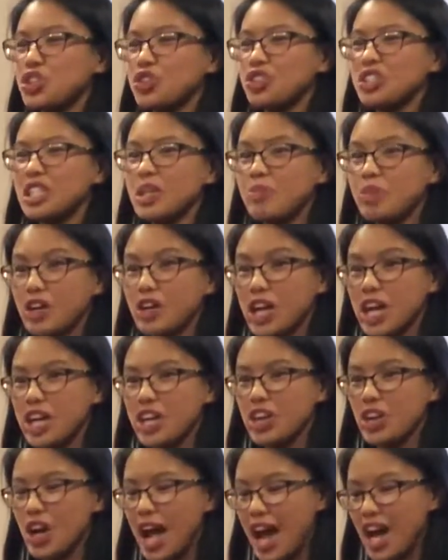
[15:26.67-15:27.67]
to
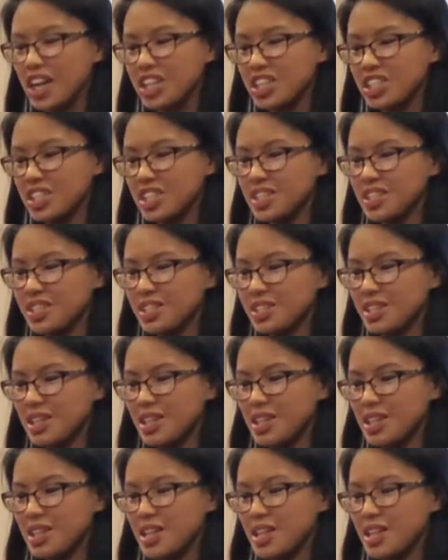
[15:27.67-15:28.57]
reciprocate your actions.